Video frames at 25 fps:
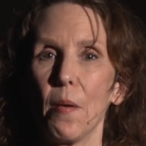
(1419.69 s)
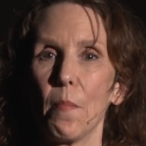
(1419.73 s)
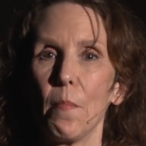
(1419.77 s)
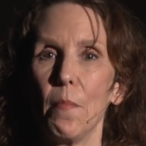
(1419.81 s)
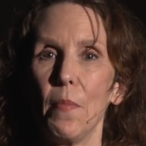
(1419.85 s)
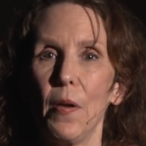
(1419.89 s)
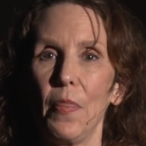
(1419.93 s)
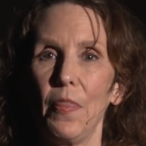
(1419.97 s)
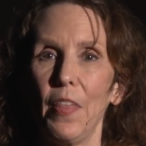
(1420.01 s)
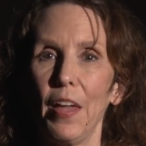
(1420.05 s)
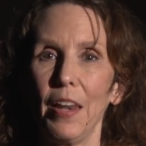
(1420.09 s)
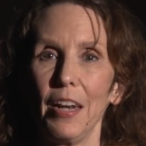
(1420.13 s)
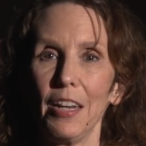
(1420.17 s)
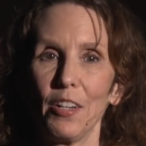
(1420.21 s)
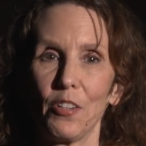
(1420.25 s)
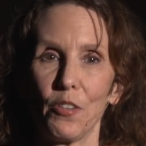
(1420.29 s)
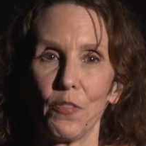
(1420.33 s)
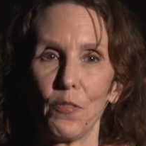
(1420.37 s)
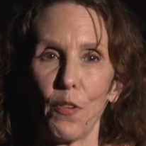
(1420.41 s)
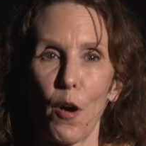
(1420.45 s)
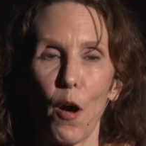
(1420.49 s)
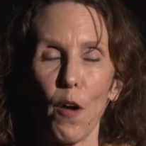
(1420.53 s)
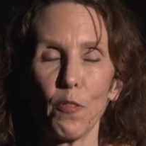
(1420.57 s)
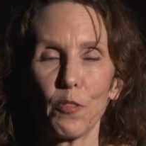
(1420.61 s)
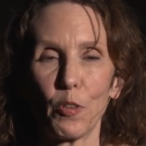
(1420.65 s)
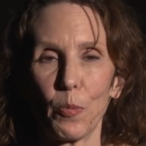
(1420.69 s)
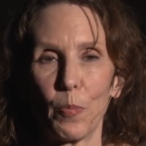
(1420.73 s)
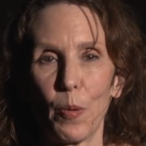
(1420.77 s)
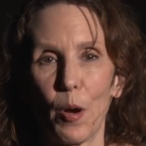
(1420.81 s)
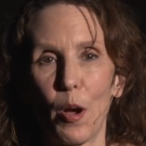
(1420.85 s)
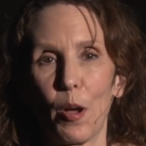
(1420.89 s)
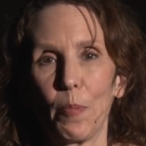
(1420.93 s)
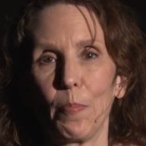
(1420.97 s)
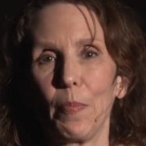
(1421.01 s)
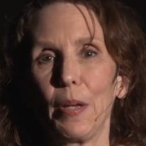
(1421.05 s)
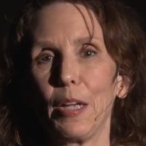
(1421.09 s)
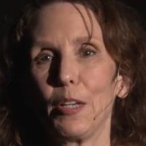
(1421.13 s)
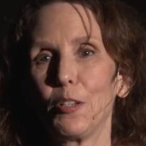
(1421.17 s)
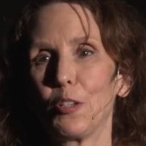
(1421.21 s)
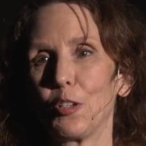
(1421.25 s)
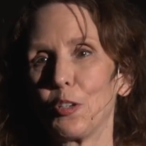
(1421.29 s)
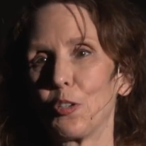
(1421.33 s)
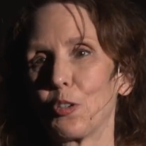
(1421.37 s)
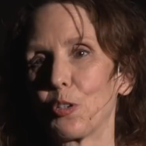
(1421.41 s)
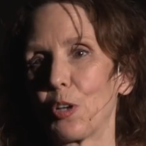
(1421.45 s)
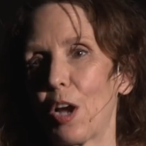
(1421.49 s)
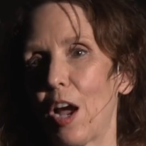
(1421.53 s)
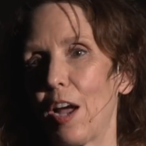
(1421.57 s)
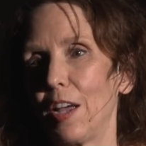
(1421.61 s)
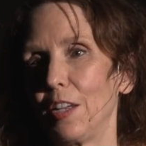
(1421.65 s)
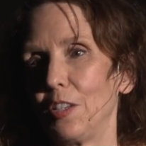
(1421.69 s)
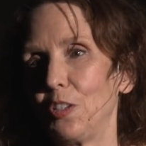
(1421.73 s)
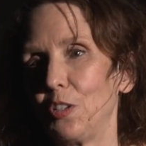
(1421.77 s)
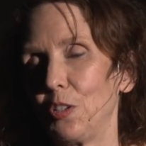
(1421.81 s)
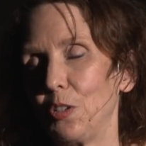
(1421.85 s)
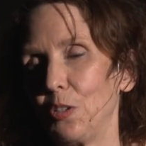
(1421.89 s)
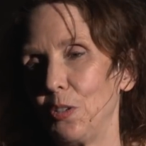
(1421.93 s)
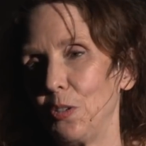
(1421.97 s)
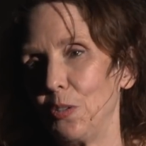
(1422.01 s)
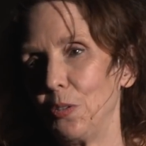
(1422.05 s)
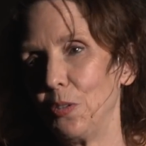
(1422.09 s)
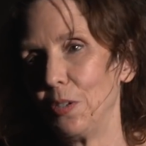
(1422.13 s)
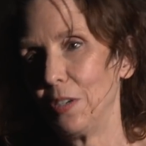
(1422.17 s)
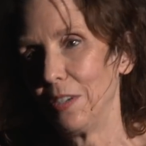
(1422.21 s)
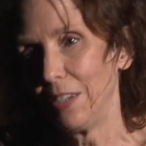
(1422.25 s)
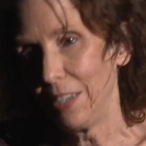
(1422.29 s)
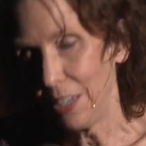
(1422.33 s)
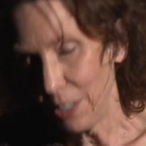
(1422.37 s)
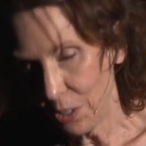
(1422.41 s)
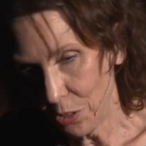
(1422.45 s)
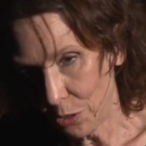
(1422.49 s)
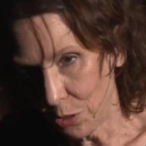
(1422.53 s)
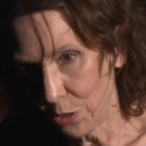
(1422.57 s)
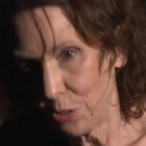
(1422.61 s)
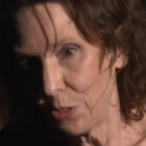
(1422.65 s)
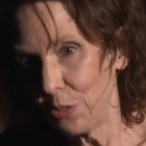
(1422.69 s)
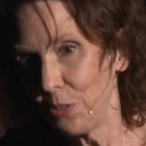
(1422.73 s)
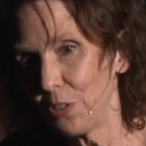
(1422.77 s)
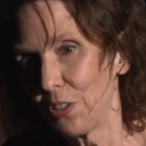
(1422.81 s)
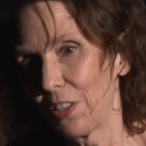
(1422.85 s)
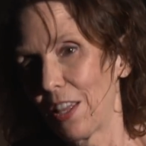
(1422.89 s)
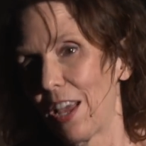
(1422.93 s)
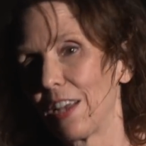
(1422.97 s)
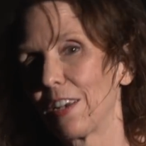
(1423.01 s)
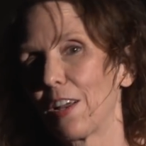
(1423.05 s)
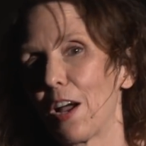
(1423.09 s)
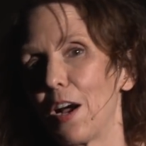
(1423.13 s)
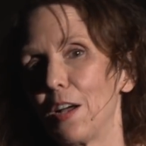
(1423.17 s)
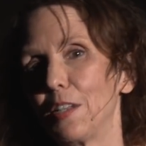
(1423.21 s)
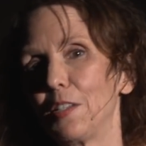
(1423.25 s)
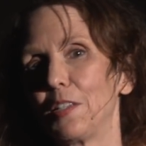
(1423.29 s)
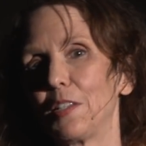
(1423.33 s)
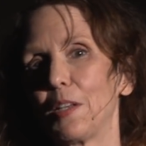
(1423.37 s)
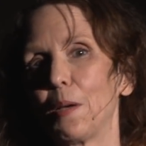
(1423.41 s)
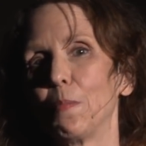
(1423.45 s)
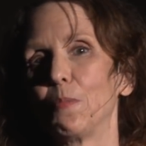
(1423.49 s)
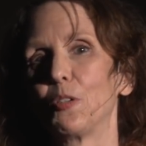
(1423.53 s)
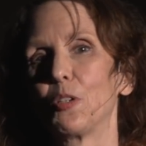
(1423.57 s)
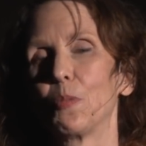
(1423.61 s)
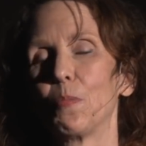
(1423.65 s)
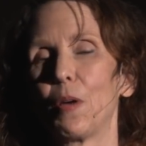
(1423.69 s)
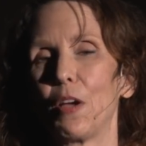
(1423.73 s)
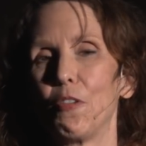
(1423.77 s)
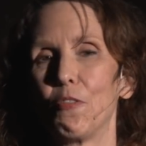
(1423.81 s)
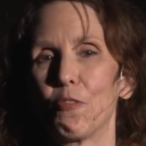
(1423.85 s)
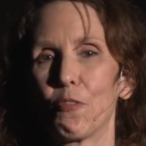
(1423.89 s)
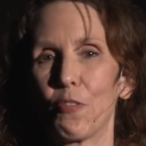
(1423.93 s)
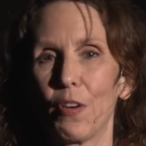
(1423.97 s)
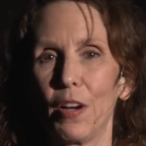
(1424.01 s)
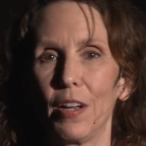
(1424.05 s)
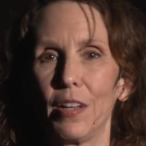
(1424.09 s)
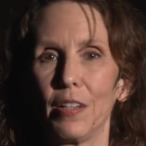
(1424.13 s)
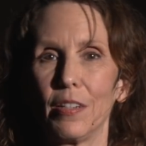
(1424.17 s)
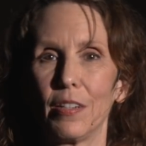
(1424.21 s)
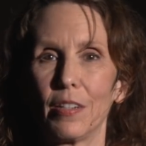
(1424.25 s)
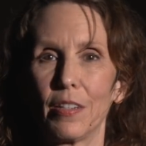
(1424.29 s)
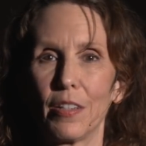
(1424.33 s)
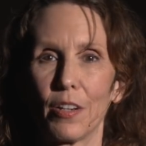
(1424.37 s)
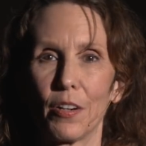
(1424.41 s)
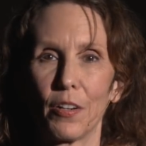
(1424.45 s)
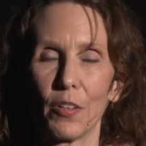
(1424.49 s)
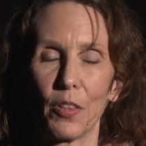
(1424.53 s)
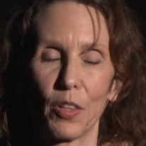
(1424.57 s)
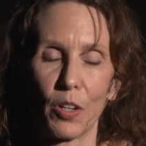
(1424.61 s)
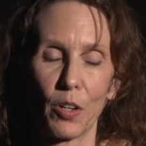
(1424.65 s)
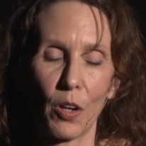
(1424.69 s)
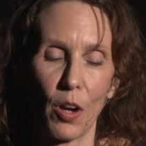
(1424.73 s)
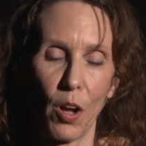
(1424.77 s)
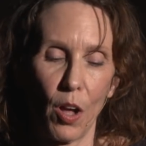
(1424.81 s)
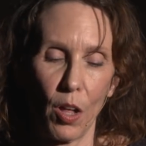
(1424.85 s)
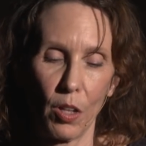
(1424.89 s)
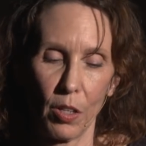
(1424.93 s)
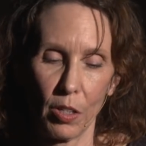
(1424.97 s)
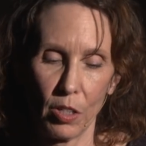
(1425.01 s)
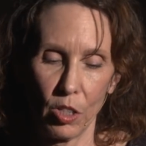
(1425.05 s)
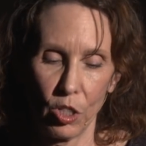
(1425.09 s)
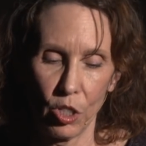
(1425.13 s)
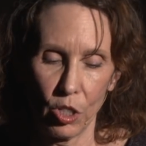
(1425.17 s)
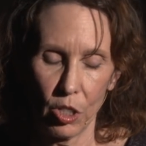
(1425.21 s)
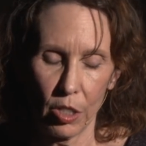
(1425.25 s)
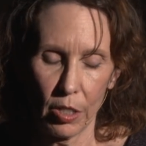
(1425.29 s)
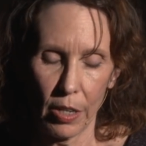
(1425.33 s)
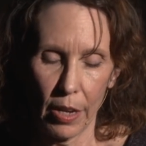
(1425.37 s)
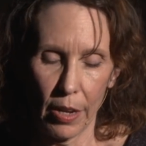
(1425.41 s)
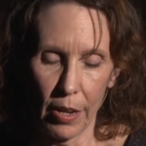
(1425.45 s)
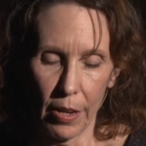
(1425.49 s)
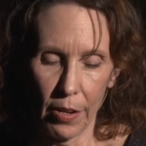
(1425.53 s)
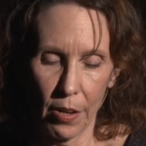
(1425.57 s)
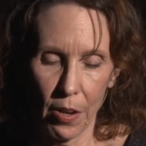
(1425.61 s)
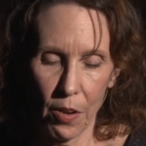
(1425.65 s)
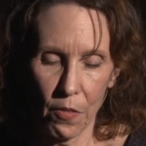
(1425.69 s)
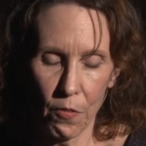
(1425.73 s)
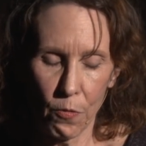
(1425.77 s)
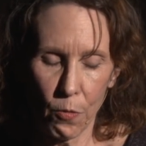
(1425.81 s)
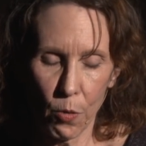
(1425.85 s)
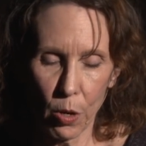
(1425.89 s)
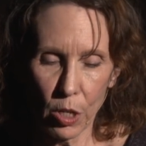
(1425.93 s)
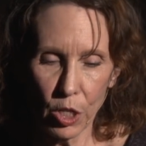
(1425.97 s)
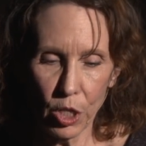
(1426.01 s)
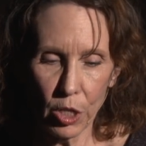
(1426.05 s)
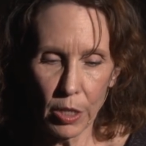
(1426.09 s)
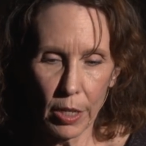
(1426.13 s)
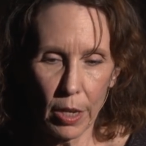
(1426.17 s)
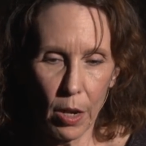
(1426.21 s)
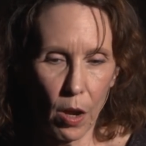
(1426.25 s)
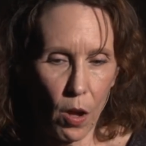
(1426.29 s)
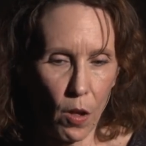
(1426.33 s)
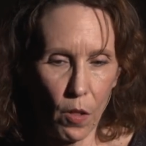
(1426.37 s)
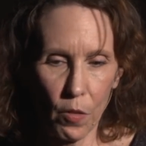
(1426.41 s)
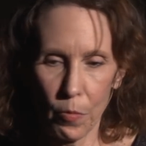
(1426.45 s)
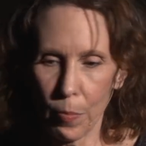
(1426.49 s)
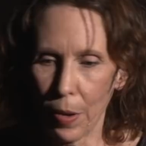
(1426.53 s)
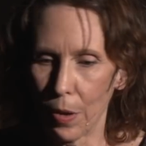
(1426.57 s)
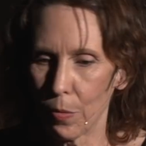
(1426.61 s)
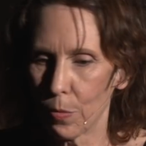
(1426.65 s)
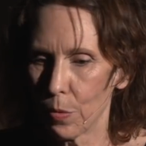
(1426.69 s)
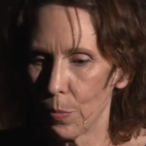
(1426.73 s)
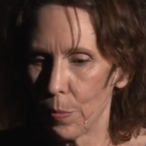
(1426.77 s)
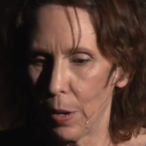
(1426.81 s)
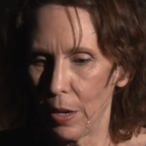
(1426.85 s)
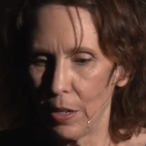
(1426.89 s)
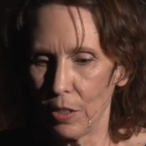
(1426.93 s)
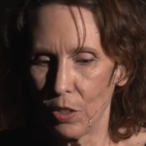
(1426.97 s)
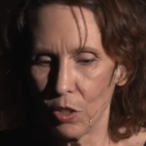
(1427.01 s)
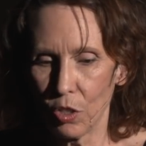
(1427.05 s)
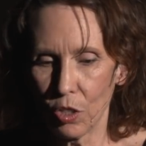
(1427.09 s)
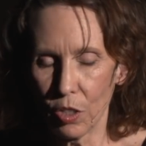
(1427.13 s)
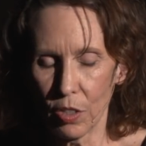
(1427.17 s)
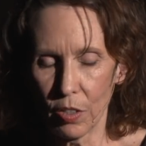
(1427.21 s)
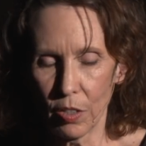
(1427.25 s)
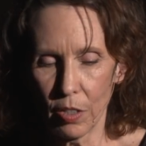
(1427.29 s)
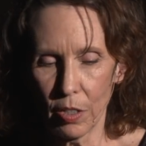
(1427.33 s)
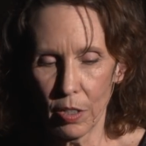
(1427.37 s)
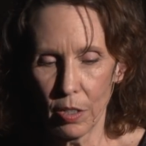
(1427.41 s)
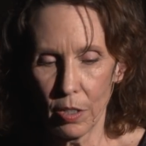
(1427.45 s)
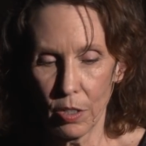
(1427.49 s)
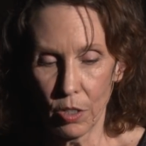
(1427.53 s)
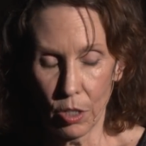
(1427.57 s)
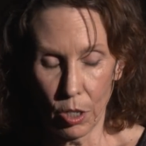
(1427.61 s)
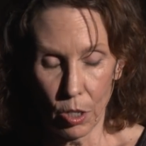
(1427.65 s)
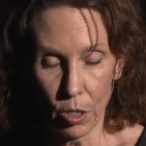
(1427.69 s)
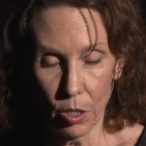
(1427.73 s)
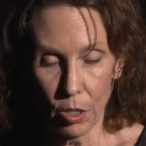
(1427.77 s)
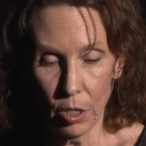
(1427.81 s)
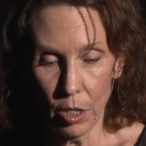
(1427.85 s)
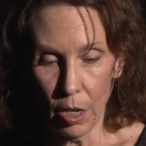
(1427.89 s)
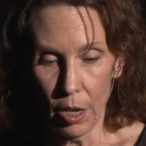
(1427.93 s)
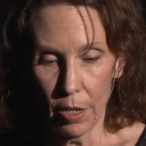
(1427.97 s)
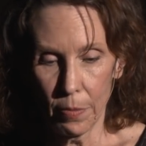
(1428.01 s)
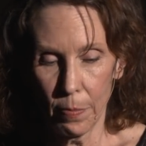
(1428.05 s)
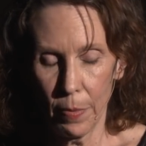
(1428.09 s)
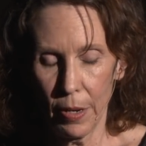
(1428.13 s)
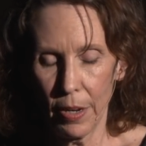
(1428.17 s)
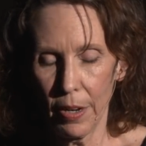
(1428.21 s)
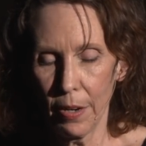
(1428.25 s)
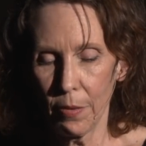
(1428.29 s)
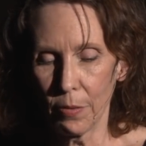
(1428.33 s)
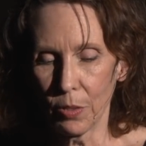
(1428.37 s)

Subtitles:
But then it devolved upon me to try to introduce that concept to my friends there at the college. And unfortunately, all of my roommates just turned on me.